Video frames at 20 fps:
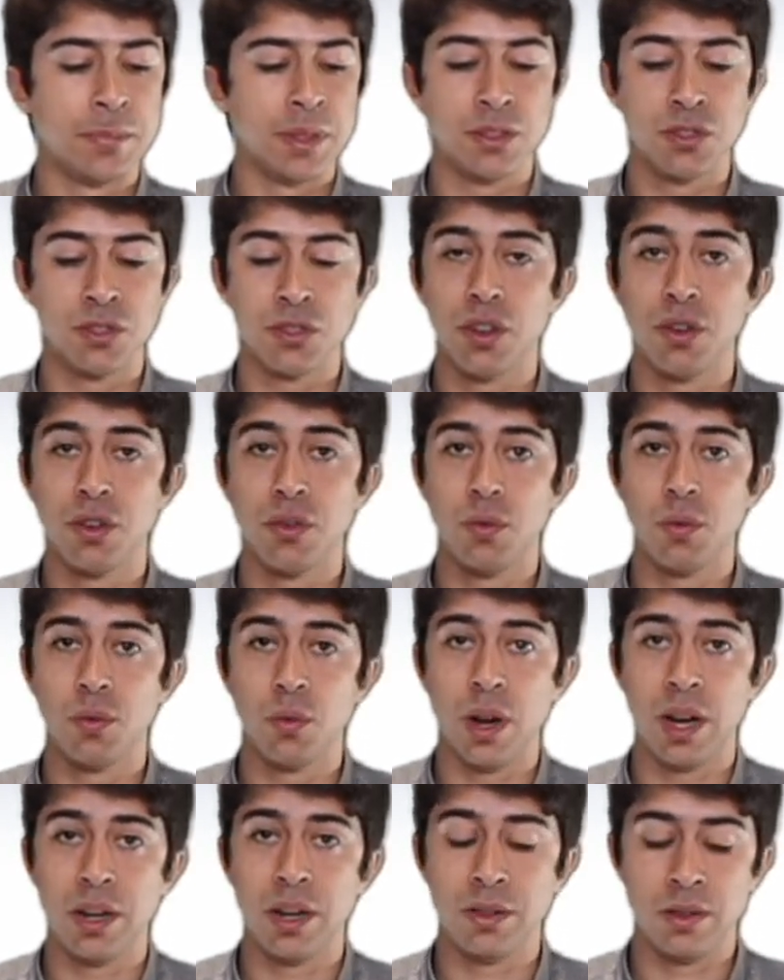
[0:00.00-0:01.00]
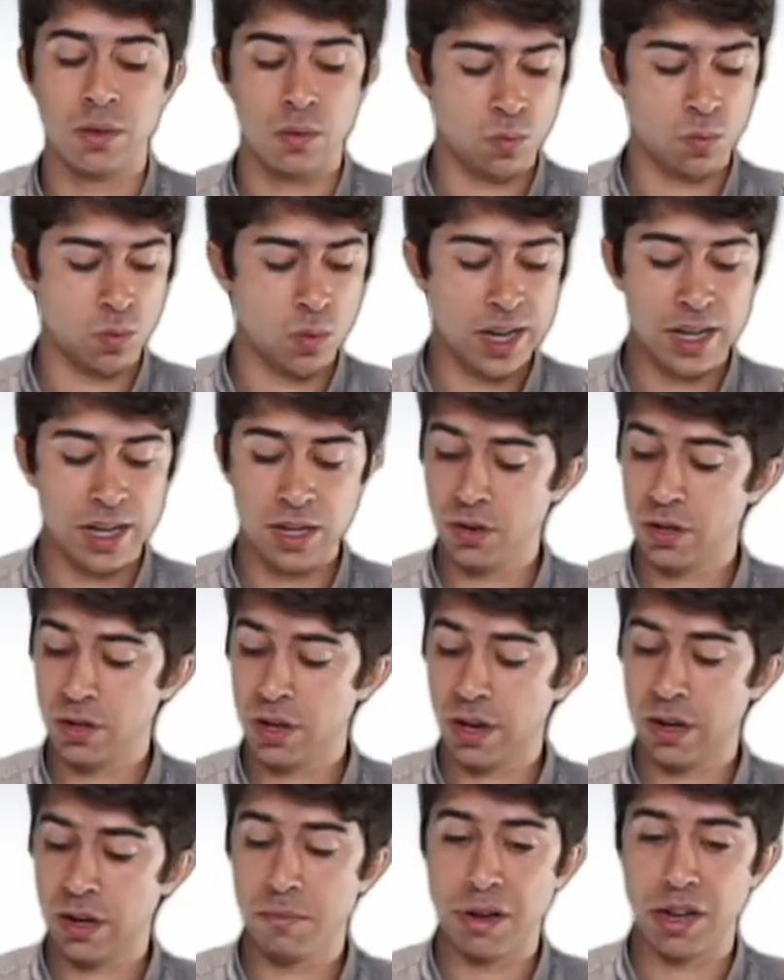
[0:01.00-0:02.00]
So the way you
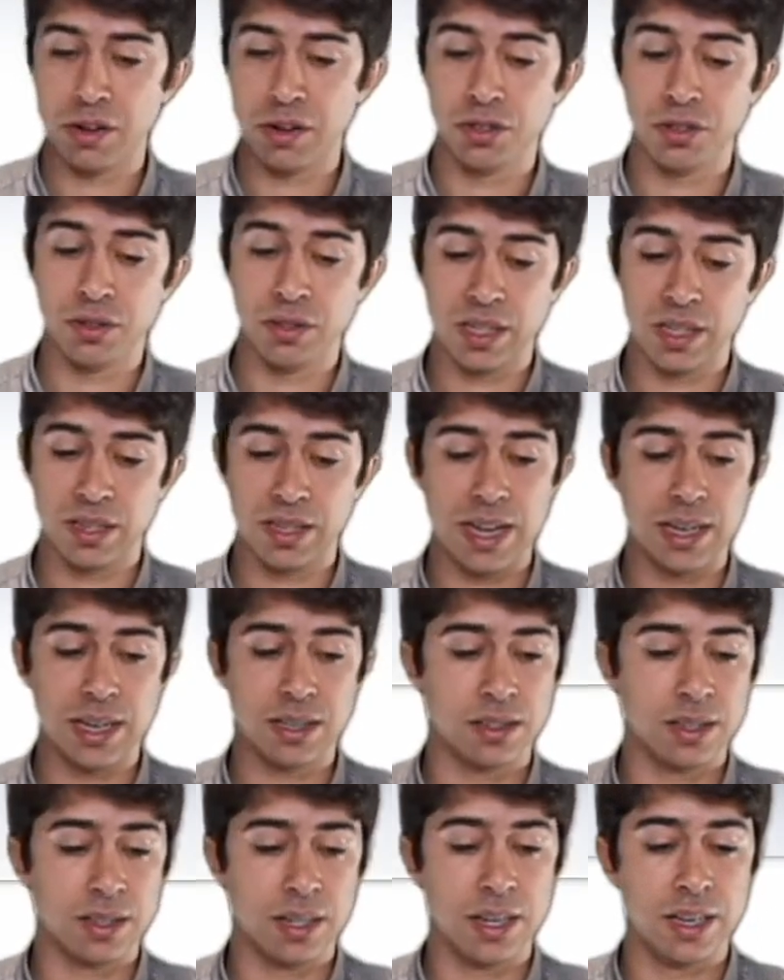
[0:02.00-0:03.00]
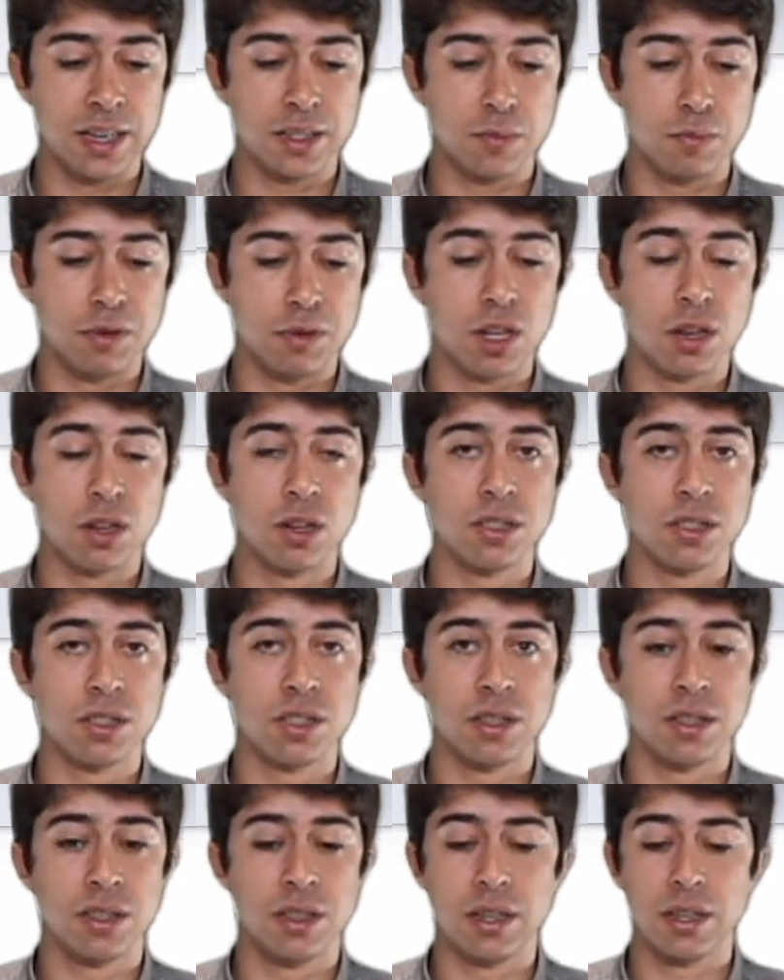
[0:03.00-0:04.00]
go about doing that is, because
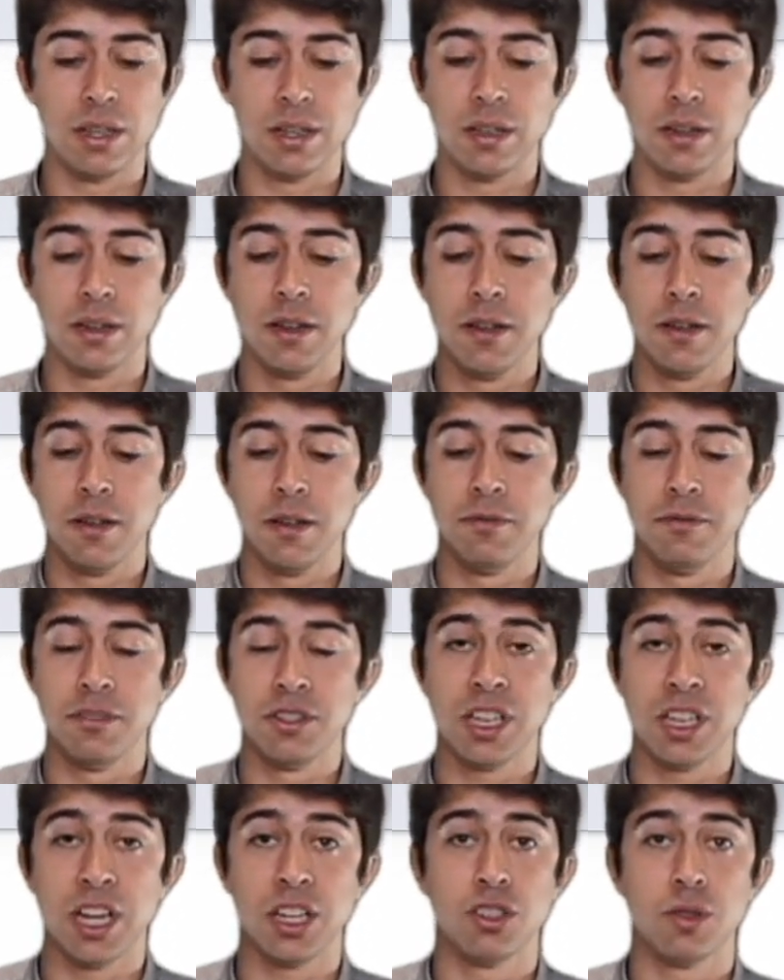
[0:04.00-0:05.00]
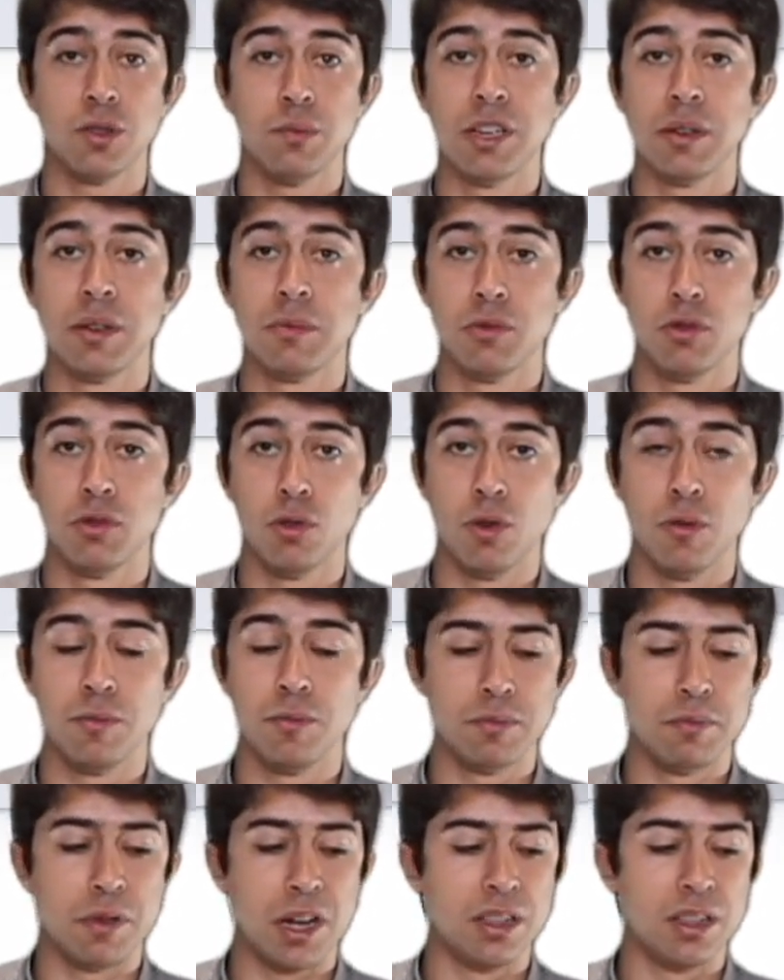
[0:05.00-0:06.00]
the sketch has been
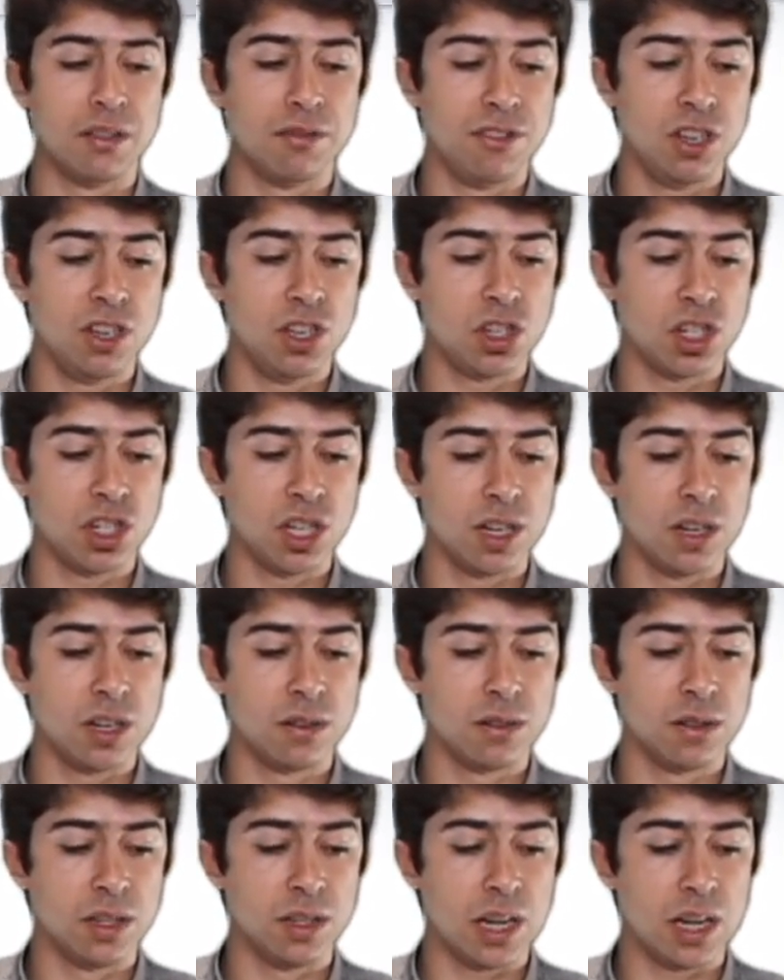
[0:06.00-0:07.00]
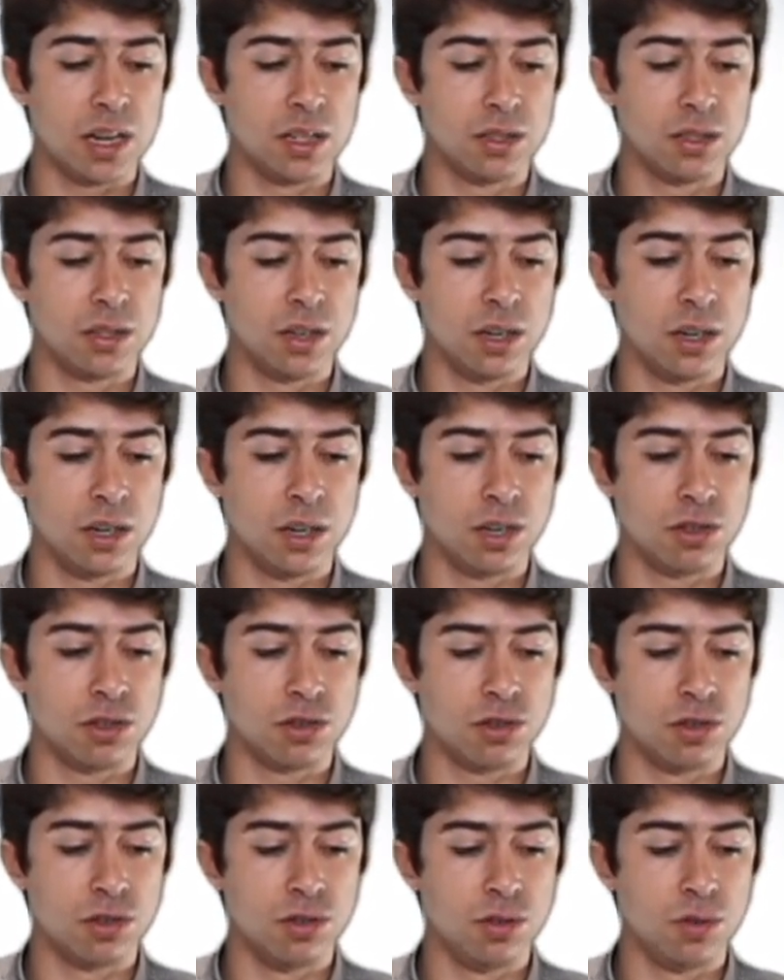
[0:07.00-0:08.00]
absorbed by the feature, the cut
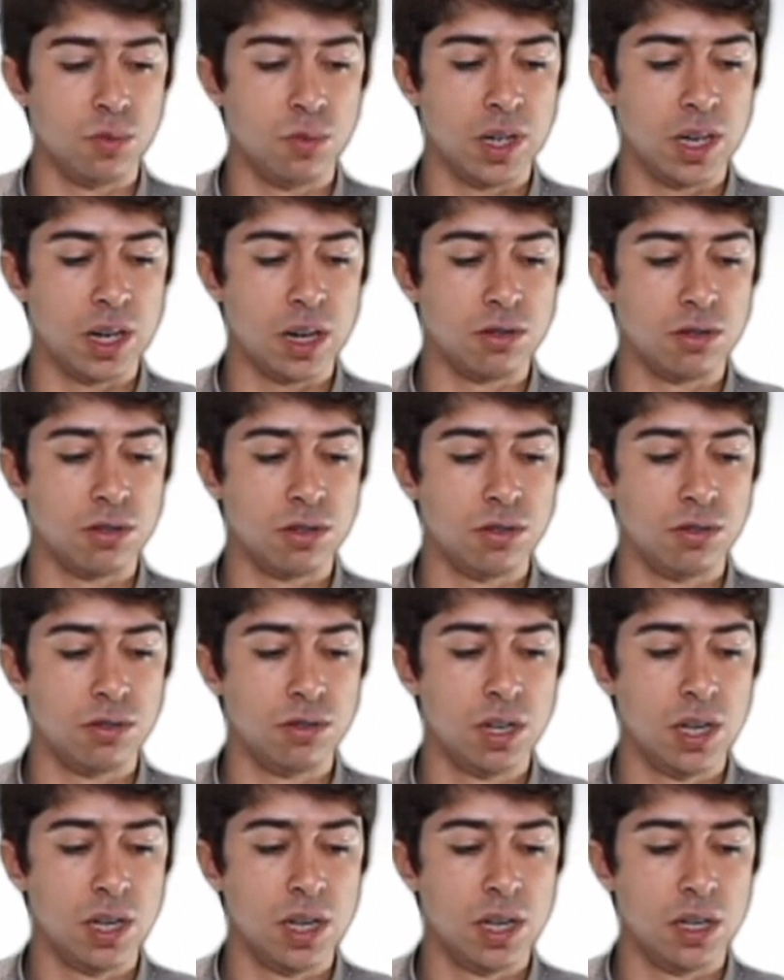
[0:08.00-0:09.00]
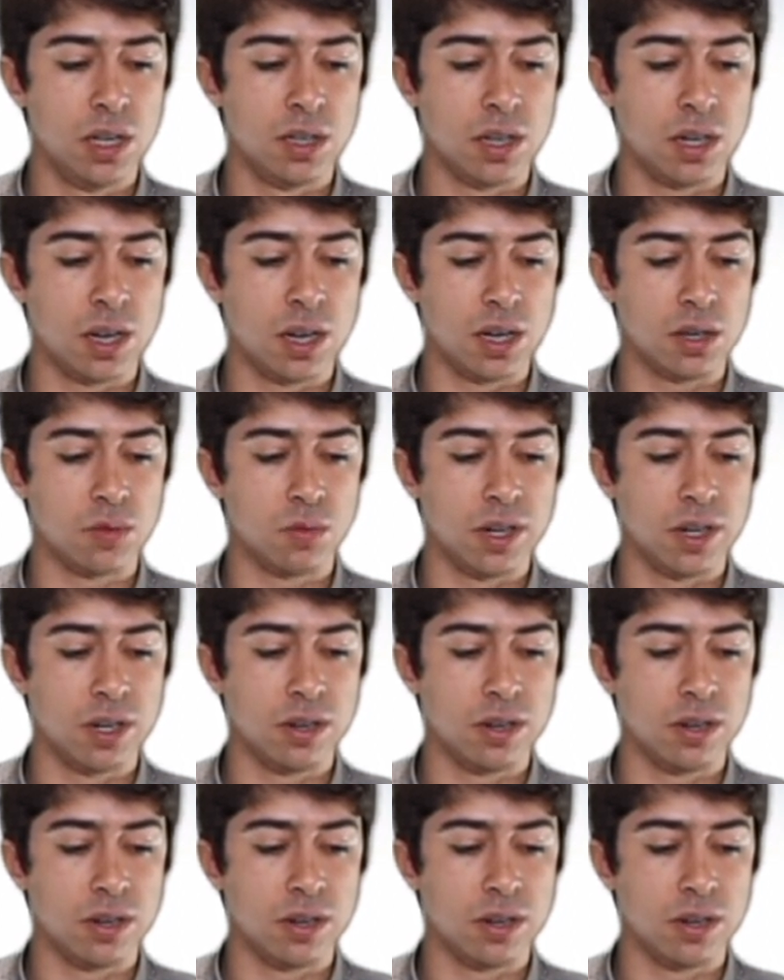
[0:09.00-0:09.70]
extrude, we go to the cut one.